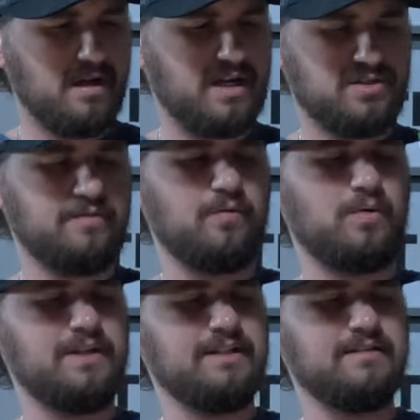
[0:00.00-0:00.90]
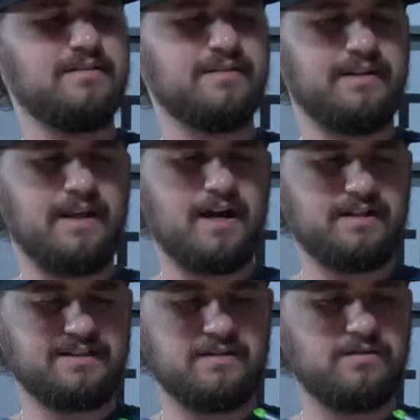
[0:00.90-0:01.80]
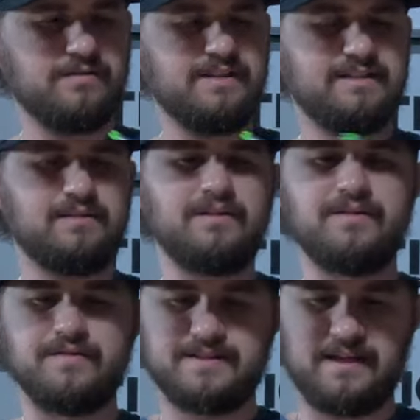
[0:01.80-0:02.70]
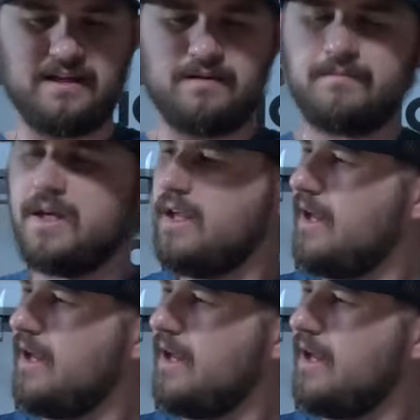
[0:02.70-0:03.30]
I should have oriented the nocks on all these so that they're the same.